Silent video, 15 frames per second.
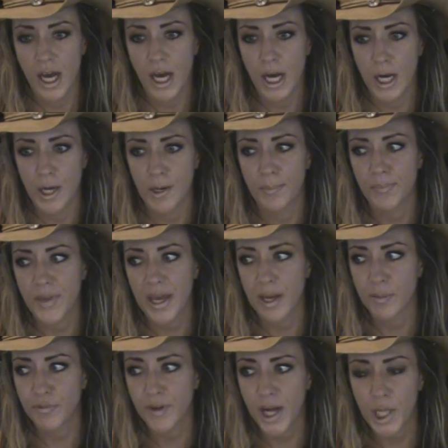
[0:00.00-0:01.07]
Um, and
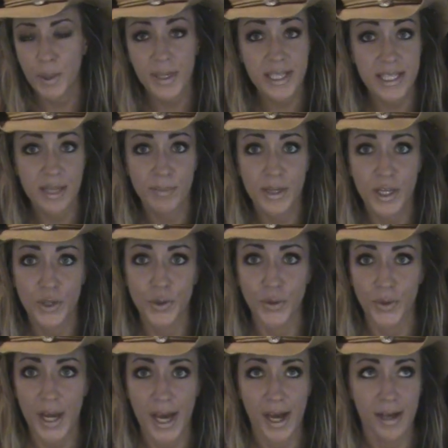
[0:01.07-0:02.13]
I'm following somebody
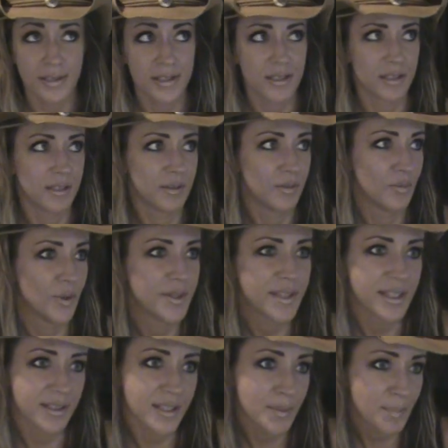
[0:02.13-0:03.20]
who has won
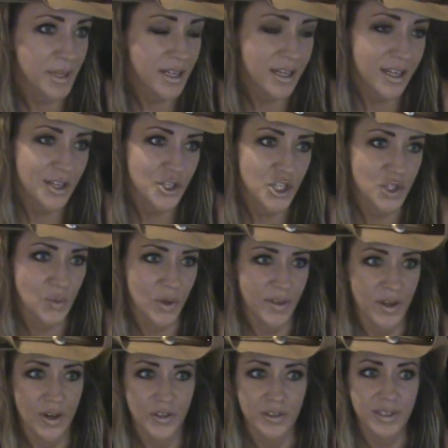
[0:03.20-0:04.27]
the Olympia, she's won
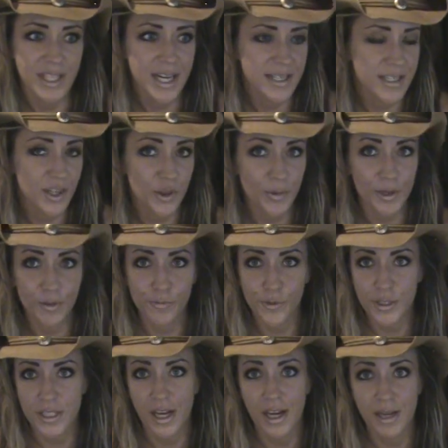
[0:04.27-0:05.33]
the Arnold Classic three or
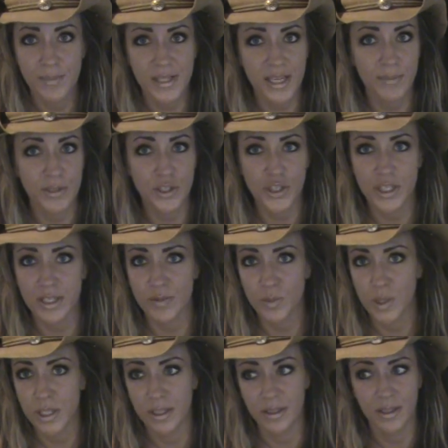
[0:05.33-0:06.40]
four times. I mean, she's
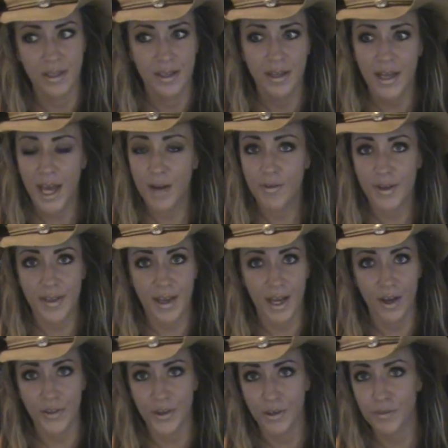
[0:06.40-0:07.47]
won everything
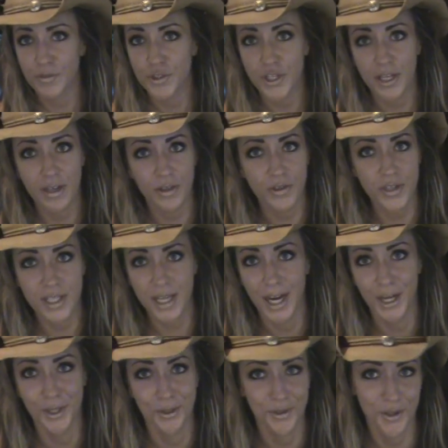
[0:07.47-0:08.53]
out there. If you check out her
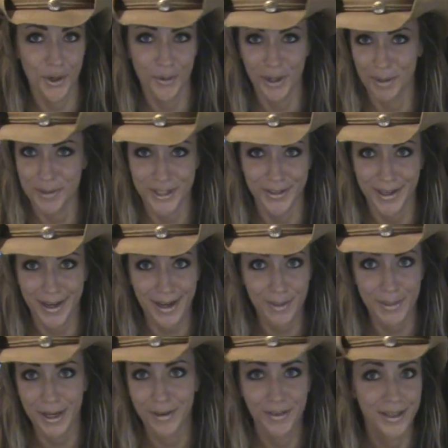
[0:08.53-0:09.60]
site, you'll know what I'm talking
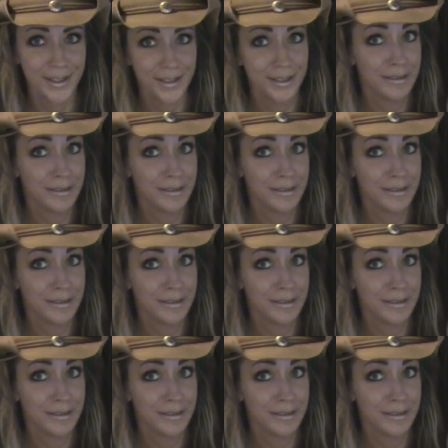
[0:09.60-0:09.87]
about.